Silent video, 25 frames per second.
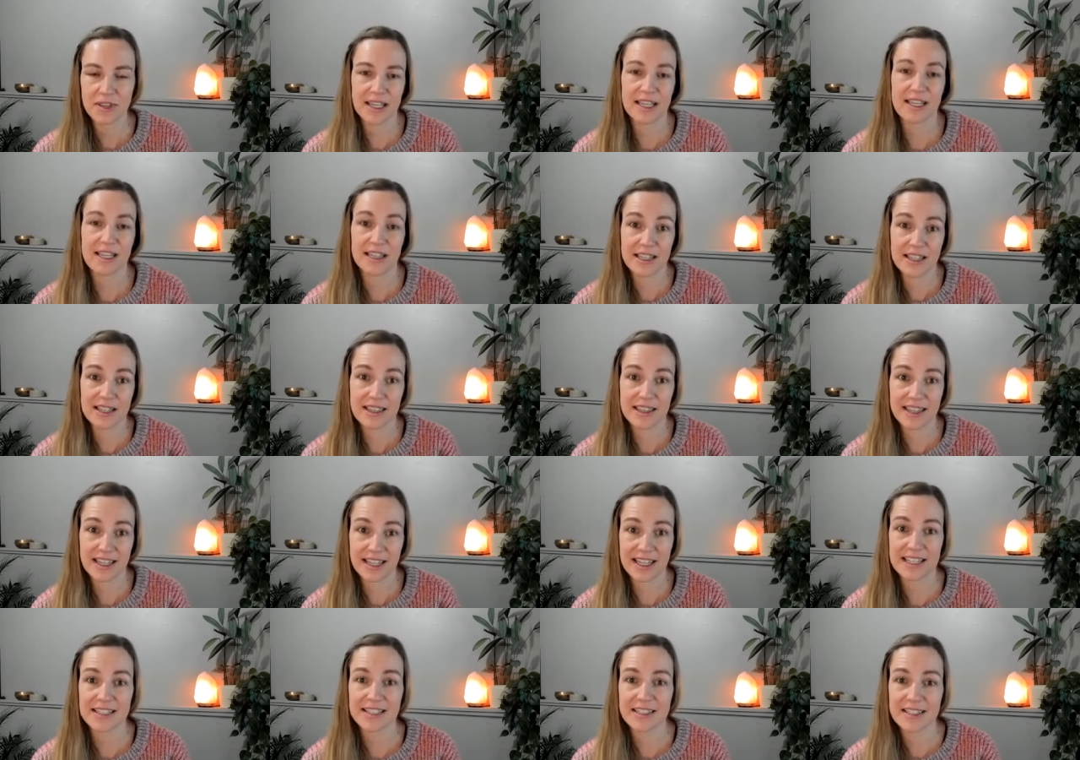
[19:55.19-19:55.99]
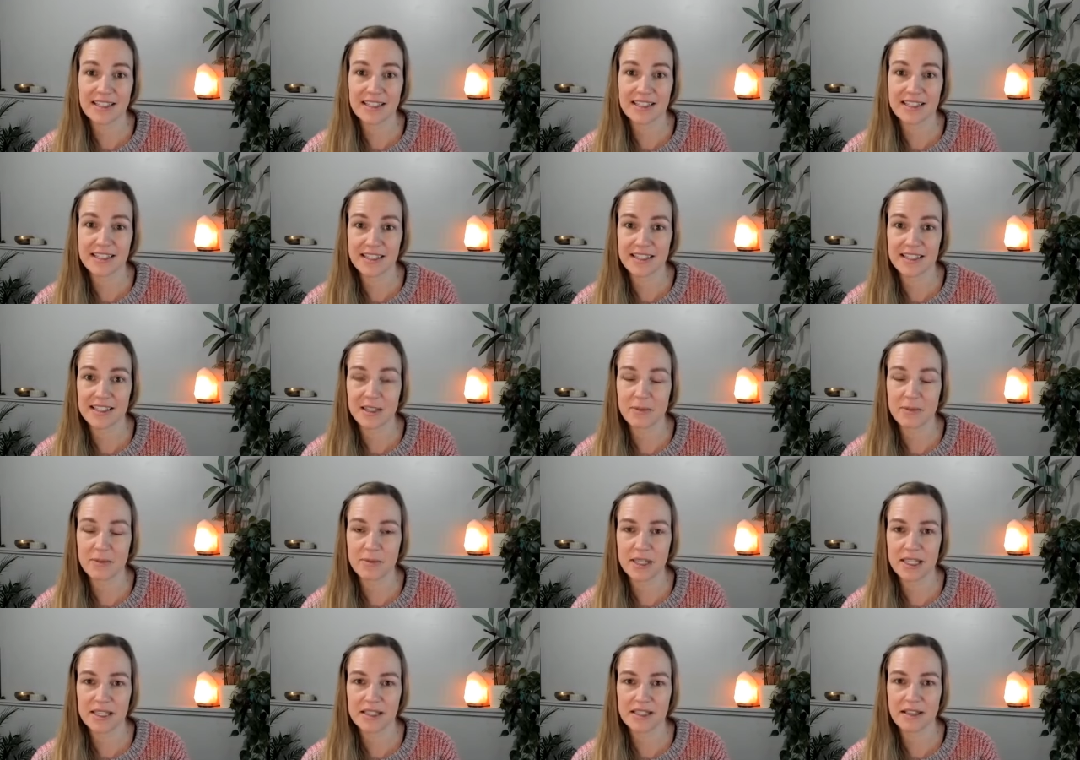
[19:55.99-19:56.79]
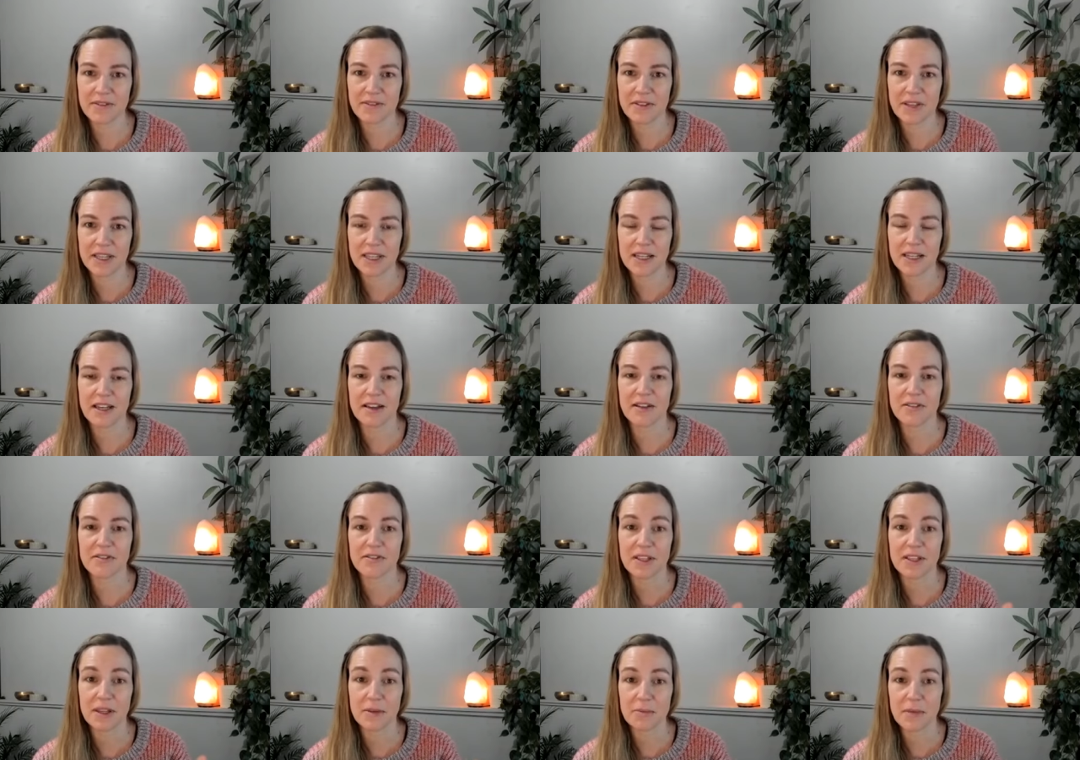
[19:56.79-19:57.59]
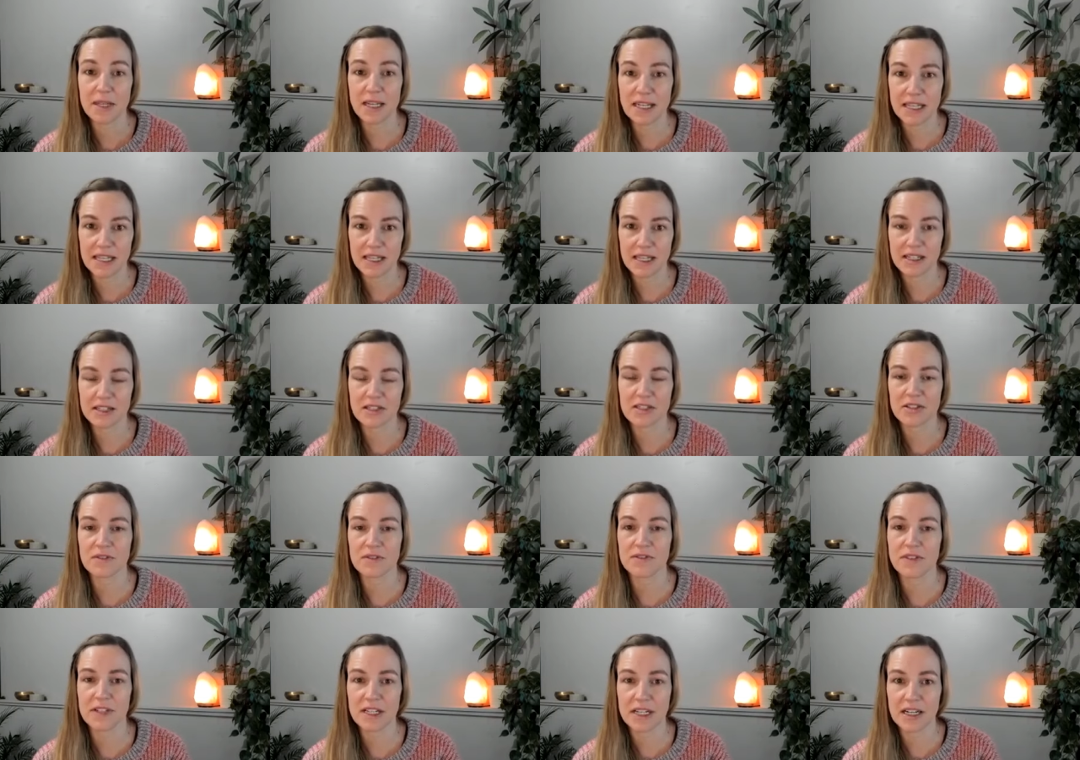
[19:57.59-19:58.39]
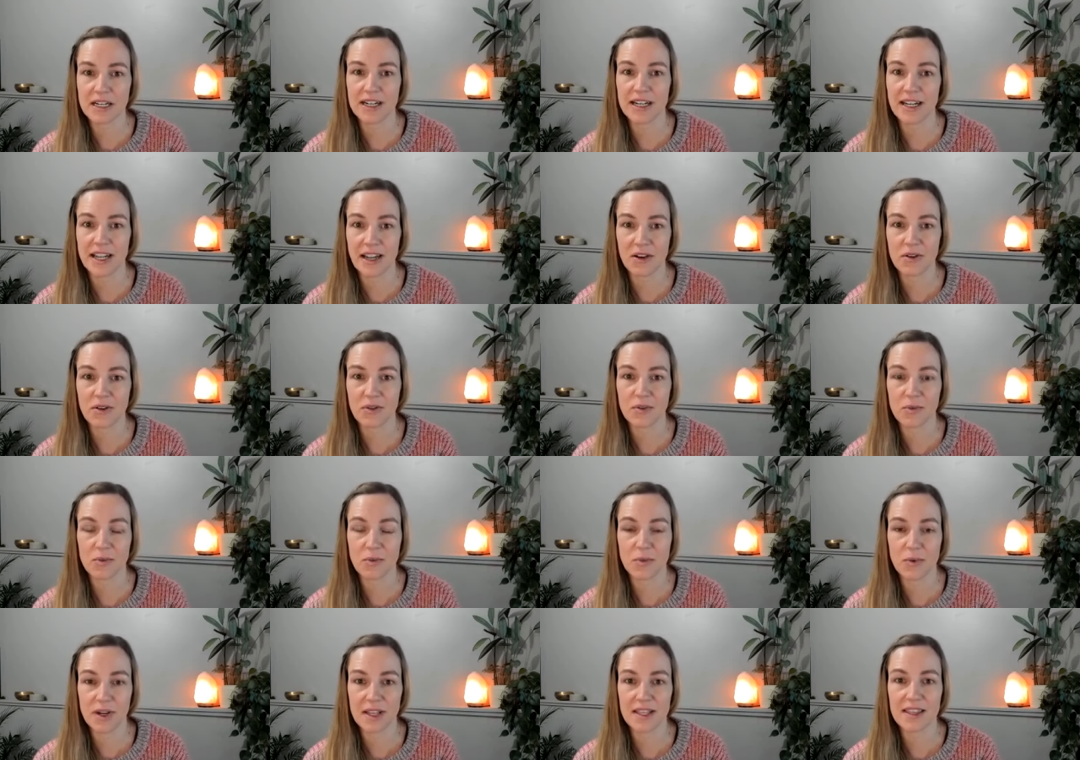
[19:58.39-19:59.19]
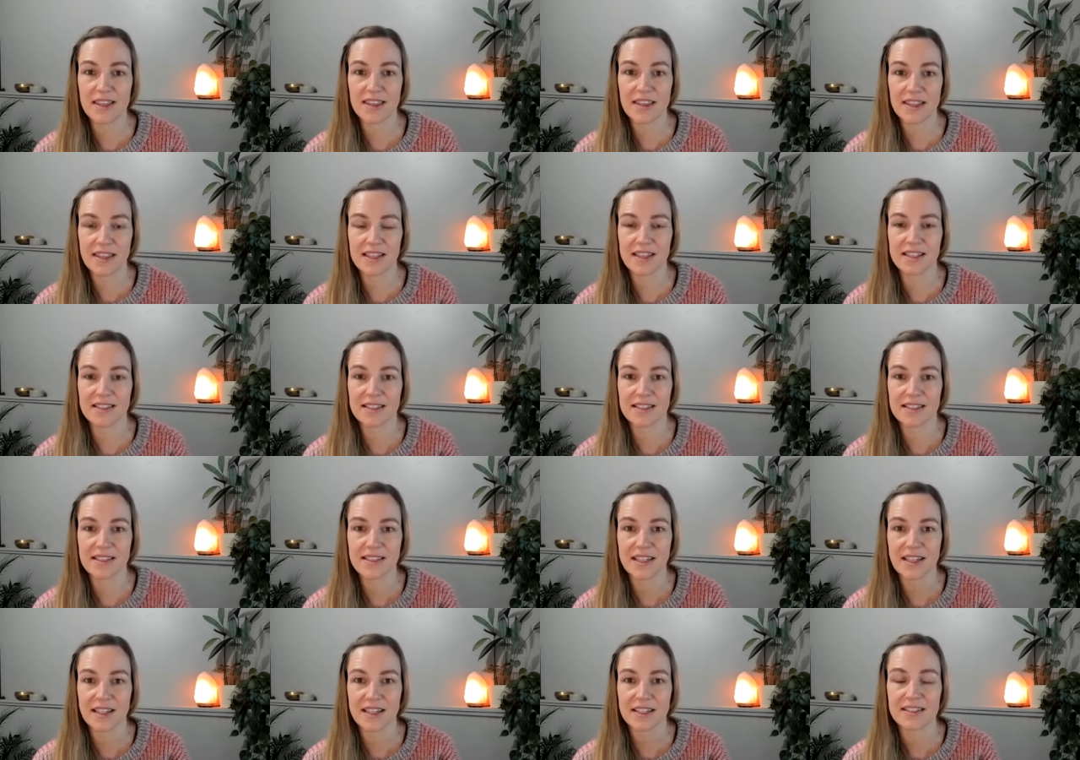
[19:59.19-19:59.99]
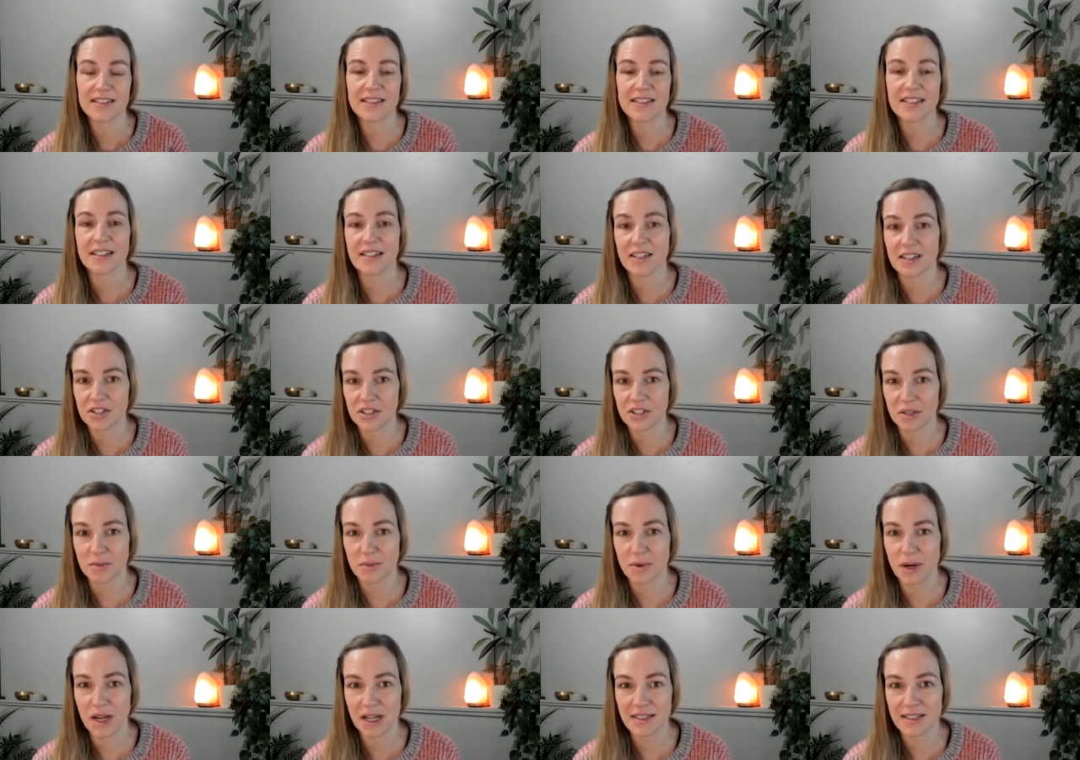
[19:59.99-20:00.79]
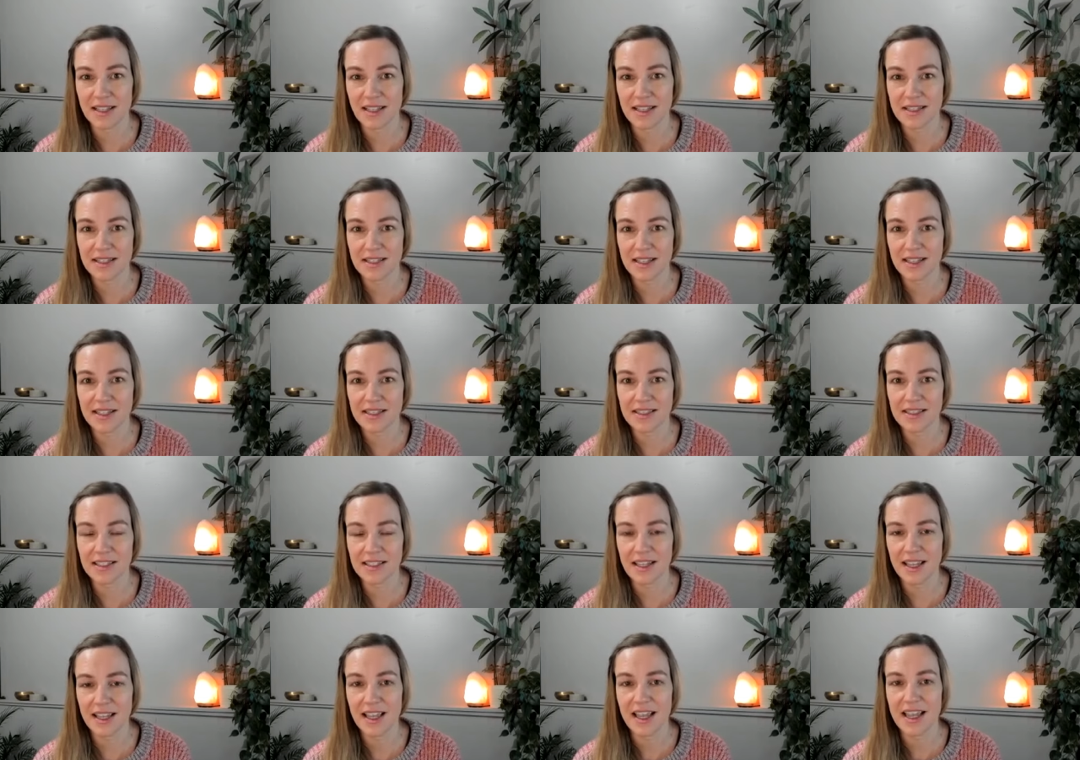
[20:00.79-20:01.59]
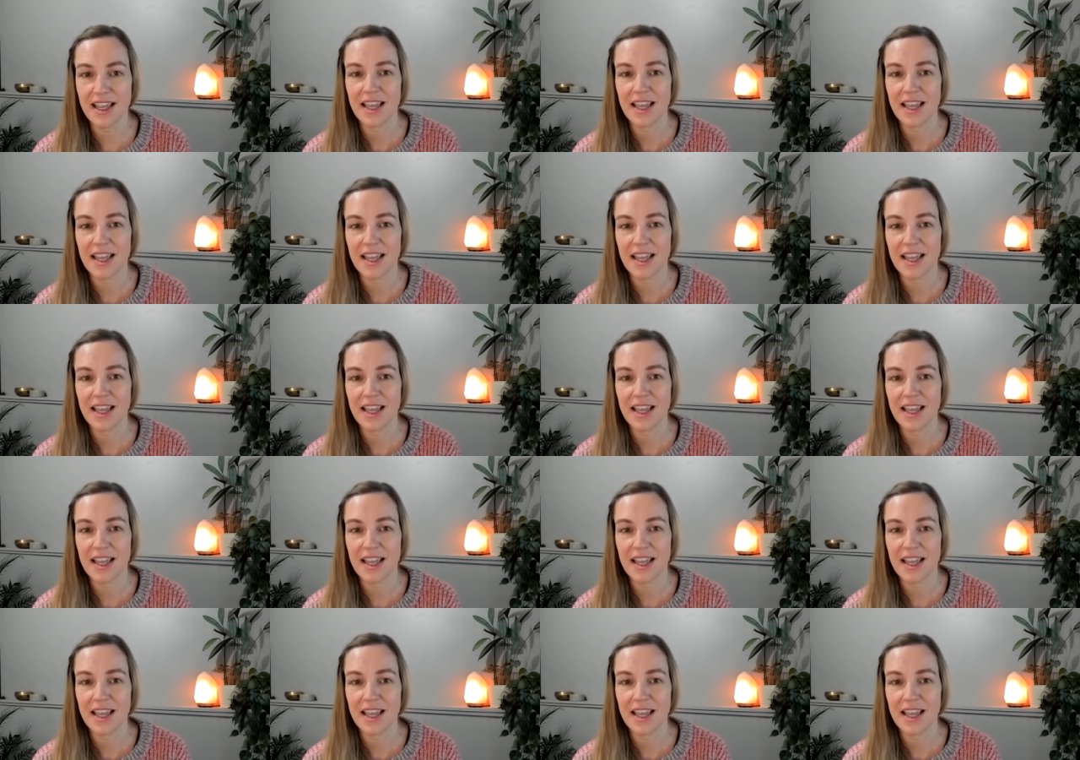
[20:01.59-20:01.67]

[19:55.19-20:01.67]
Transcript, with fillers: like the consistency piece of it of committing to figuring out what this signature process is.